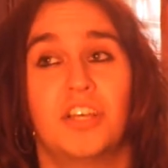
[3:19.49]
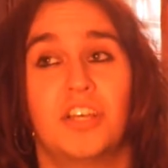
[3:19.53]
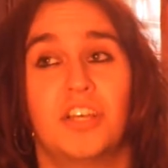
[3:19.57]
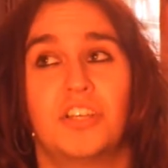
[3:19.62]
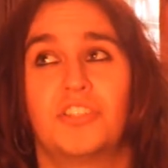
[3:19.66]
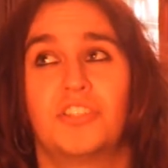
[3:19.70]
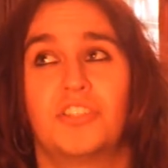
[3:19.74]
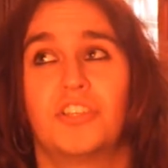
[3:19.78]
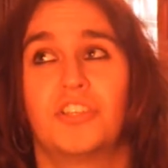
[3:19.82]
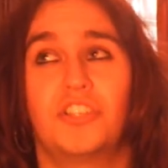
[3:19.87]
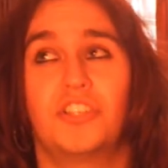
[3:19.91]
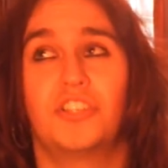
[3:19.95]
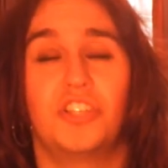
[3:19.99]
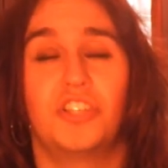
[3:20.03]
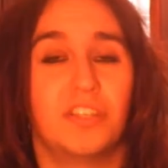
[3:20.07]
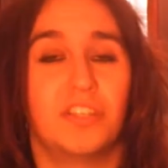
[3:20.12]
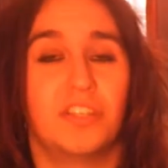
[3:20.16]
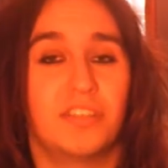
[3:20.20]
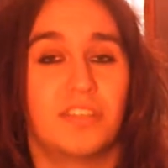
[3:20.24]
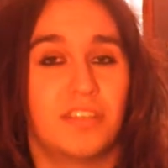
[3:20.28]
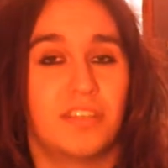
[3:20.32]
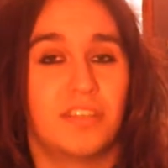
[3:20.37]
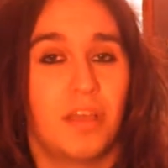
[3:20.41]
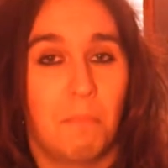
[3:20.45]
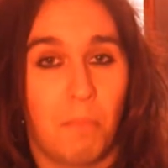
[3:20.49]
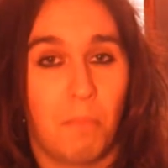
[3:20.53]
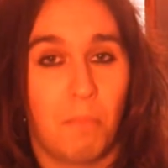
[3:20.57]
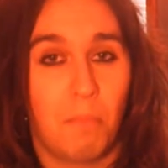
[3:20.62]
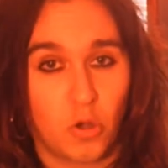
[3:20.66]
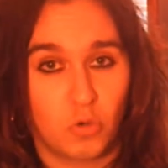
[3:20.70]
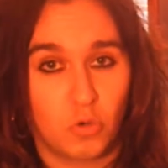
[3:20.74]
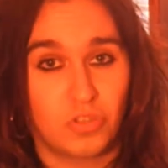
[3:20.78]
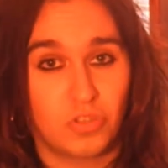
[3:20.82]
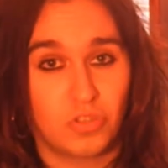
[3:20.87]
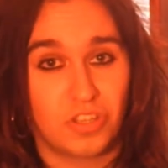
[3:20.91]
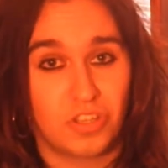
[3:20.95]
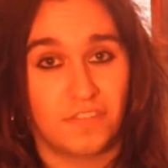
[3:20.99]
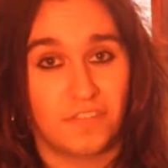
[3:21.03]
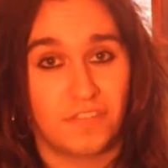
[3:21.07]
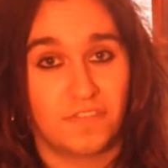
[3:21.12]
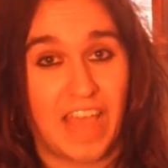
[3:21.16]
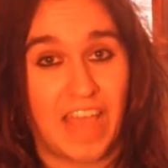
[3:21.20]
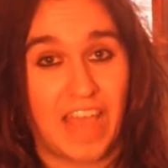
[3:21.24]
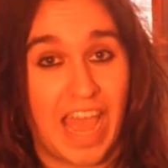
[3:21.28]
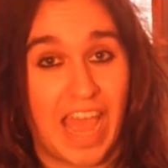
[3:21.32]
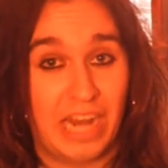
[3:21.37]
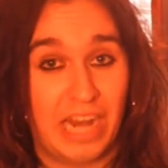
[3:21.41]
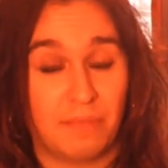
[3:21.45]
such as models of
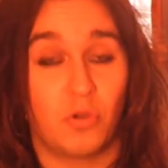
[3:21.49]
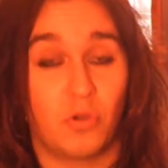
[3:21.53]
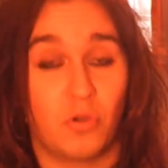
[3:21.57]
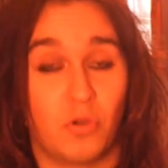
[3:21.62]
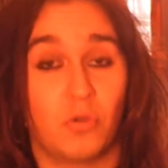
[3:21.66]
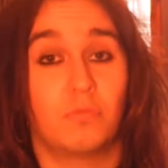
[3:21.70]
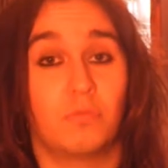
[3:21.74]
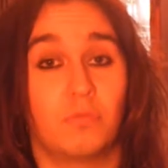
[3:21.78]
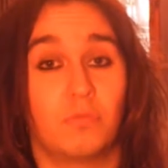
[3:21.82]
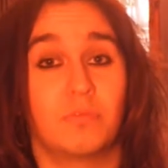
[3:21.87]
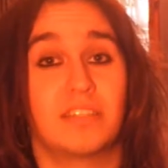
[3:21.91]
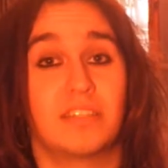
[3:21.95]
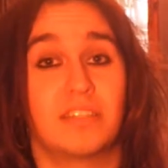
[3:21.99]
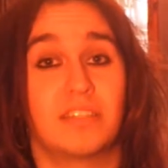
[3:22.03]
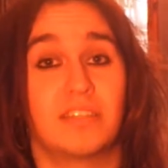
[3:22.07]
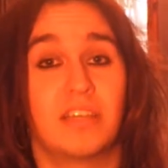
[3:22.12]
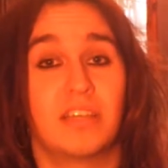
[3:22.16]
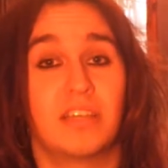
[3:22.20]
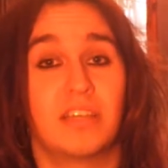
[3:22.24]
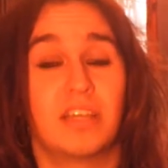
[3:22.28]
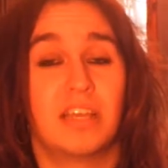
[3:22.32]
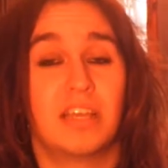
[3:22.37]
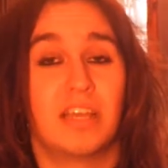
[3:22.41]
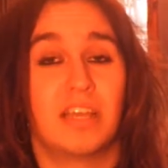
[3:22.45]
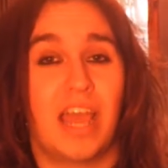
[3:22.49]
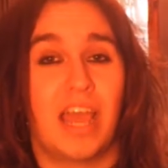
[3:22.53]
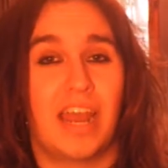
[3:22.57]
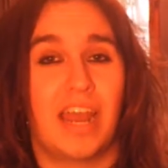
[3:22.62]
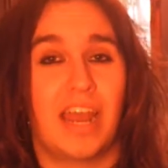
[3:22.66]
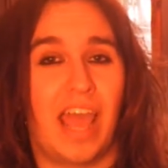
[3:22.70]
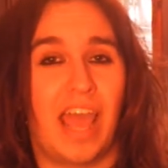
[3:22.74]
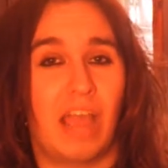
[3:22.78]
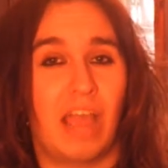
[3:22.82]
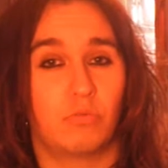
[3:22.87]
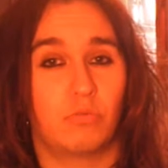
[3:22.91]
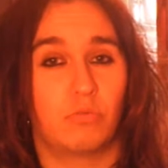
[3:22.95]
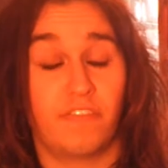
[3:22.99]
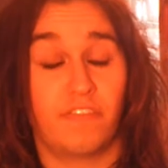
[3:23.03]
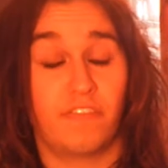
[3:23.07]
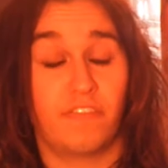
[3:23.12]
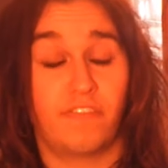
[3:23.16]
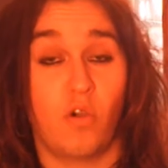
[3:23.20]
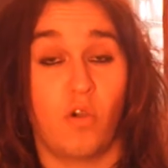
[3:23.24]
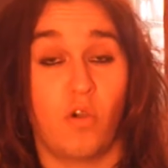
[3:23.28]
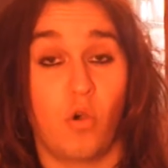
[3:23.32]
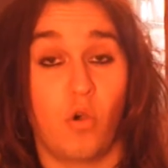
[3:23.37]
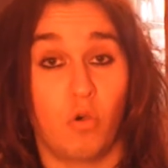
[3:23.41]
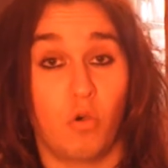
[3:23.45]
animals and how
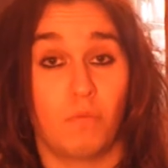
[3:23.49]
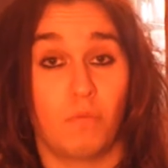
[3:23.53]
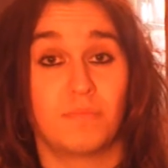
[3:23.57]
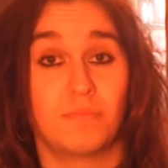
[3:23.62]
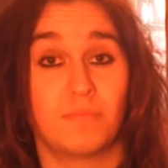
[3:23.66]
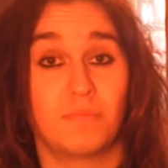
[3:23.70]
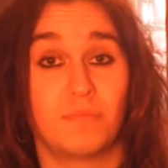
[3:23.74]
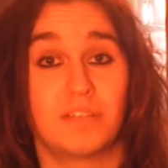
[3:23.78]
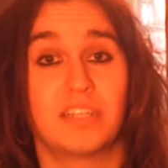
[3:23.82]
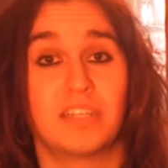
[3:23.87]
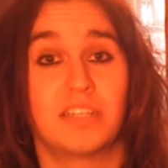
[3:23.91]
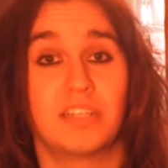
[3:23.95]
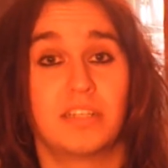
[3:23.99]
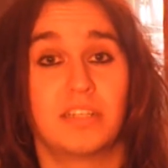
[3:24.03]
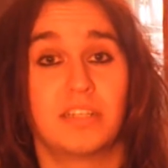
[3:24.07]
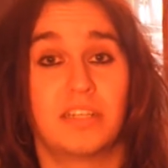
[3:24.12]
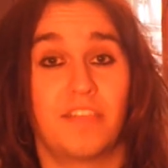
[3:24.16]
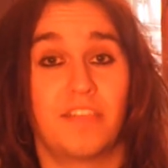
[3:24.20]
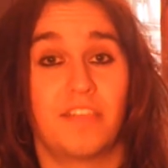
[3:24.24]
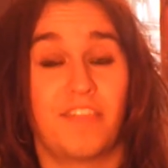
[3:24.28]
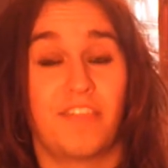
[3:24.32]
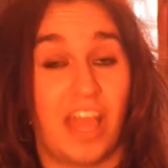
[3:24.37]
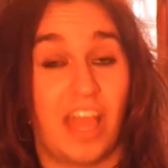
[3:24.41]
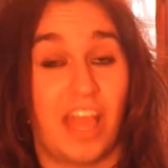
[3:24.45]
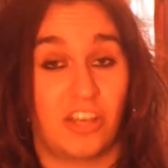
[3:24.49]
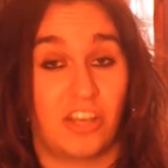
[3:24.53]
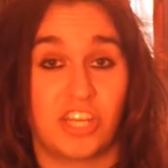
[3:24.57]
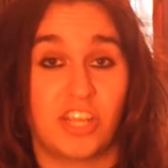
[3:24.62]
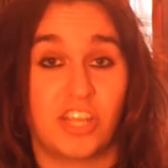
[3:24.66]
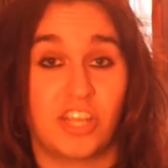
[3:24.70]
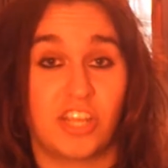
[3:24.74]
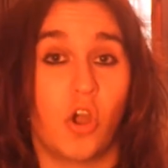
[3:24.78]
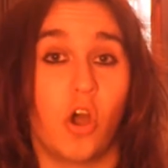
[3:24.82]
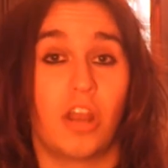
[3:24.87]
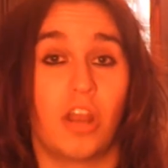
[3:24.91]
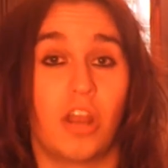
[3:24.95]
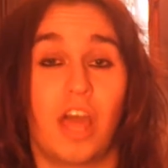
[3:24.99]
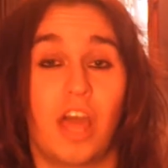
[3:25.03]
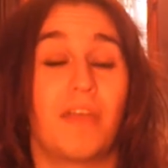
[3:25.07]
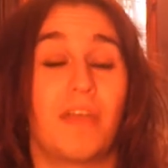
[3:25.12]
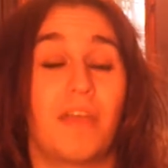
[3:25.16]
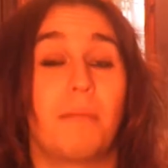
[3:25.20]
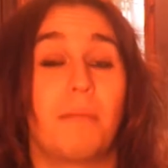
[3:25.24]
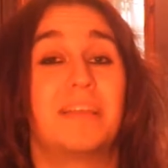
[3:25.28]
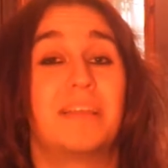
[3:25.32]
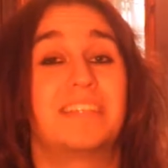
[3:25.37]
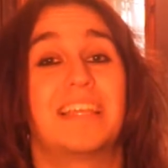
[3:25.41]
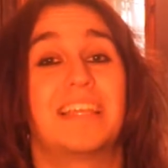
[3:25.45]
deformed they actually got, like
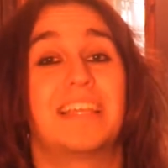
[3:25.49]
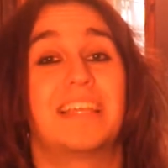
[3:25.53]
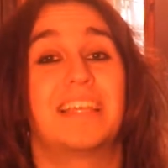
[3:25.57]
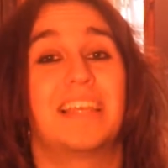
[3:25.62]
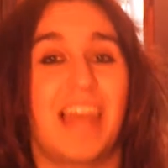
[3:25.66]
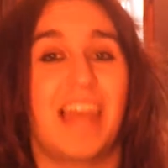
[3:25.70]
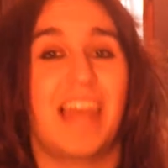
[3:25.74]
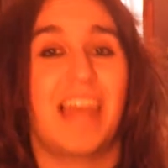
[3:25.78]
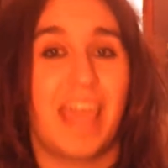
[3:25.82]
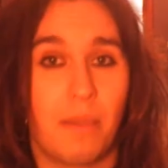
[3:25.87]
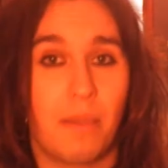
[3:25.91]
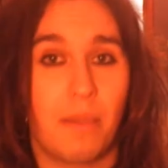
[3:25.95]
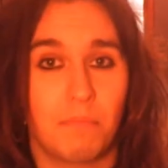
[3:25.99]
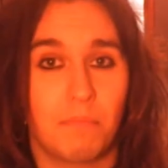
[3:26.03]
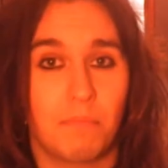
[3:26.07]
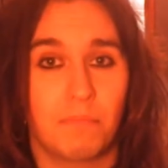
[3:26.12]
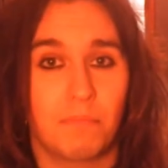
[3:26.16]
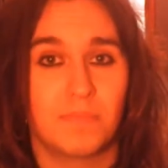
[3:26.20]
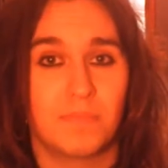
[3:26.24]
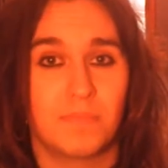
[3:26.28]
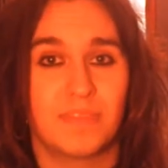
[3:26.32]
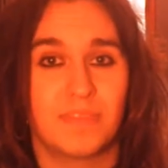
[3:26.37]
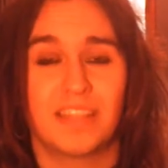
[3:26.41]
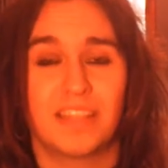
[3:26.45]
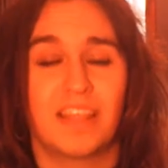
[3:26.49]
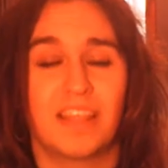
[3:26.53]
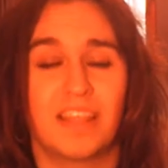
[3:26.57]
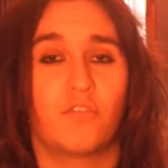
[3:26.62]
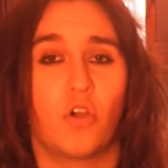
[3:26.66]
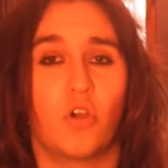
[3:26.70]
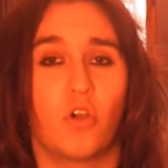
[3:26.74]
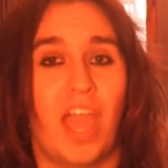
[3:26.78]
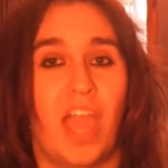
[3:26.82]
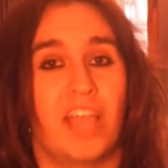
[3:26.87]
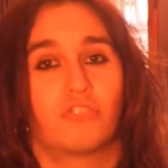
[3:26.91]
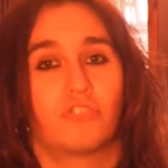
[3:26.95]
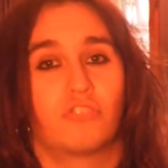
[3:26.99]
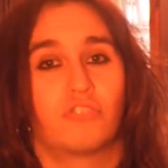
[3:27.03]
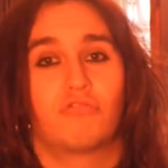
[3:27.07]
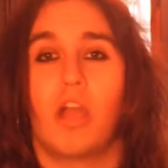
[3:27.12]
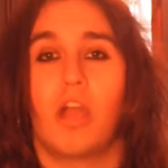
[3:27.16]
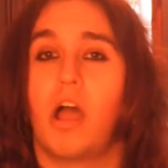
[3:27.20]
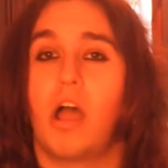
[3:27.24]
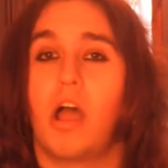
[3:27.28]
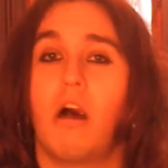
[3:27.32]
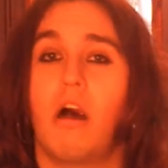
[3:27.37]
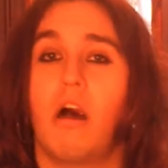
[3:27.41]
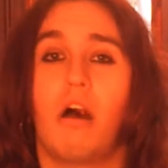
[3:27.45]
they're missing limbs and they've got extra
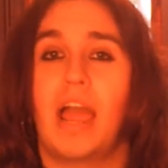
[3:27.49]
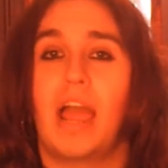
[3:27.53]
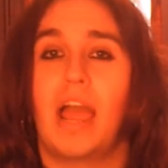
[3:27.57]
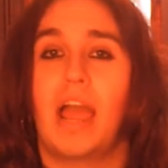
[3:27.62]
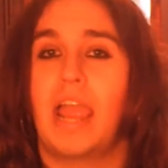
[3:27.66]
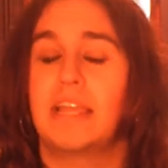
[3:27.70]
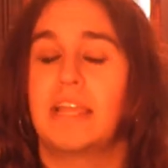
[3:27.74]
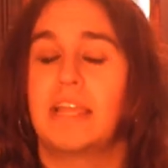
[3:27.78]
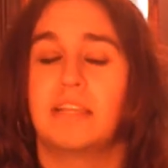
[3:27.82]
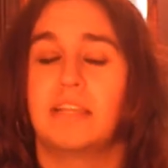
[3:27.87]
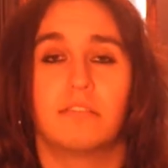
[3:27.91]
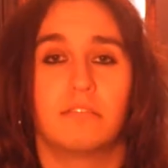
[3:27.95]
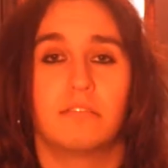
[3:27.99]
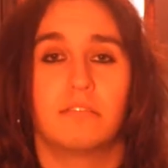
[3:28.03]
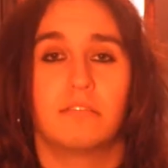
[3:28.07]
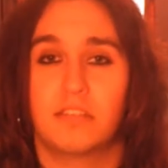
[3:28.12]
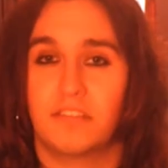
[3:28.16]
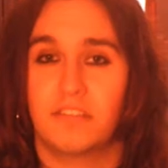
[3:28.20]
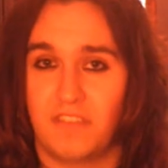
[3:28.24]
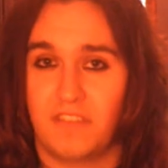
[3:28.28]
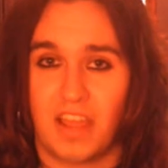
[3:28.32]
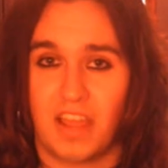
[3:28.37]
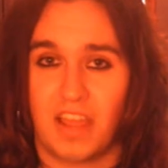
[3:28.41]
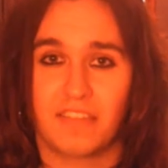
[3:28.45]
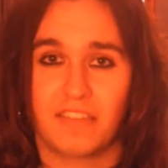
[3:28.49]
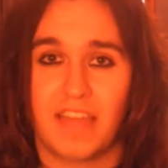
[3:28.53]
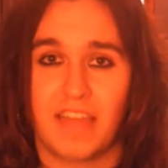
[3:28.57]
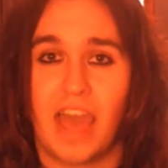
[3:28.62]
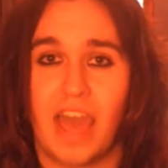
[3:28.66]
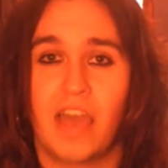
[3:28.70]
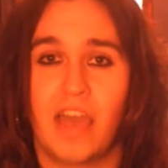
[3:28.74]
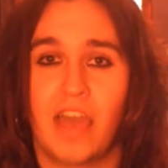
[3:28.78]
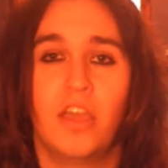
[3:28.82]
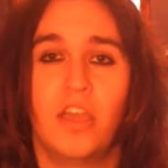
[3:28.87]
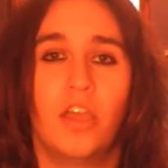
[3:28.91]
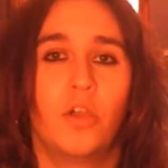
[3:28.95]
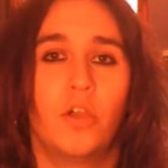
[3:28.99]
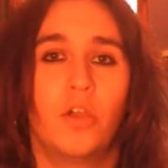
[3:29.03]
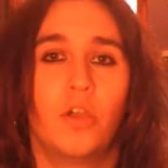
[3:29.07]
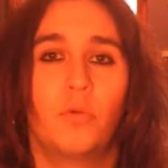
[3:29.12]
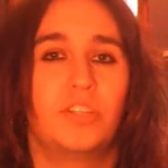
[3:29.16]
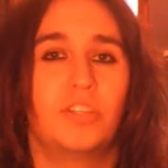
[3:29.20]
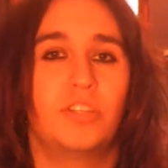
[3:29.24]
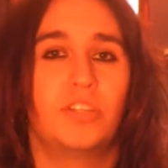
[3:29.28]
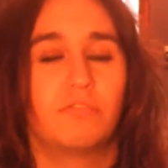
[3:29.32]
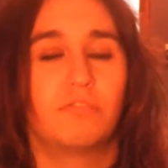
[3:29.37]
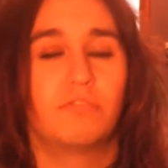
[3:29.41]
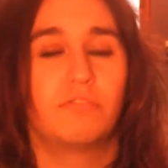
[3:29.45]
eyes and stuff like that,
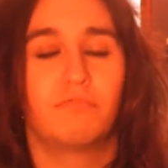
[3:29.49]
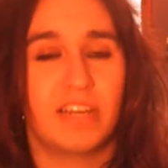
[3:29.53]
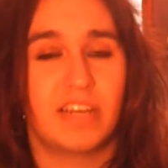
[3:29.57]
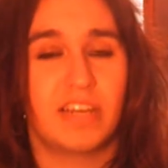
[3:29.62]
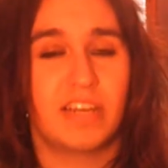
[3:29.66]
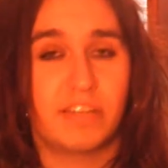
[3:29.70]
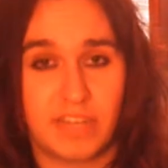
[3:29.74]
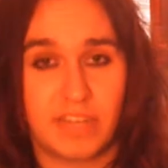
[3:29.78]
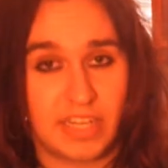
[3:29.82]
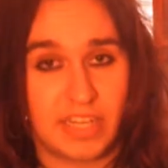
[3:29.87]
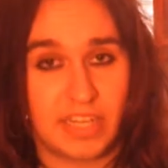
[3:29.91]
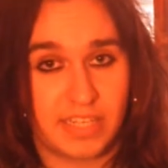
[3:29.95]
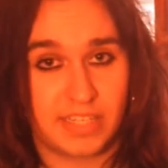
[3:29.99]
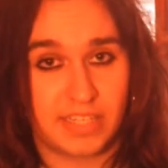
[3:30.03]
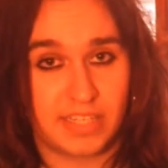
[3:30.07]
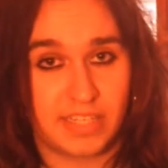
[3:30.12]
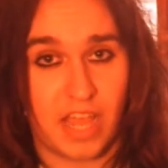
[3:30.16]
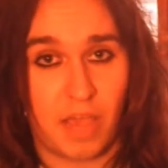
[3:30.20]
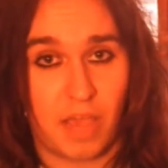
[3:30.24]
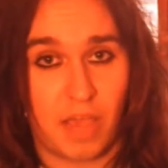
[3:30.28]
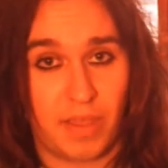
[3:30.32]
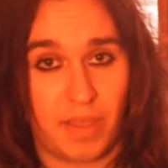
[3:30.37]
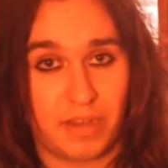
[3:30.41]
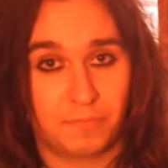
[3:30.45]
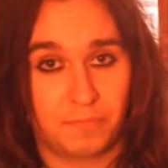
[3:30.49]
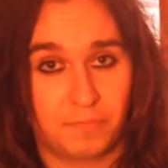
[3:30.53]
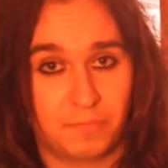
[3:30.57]
which is really, really disturbing.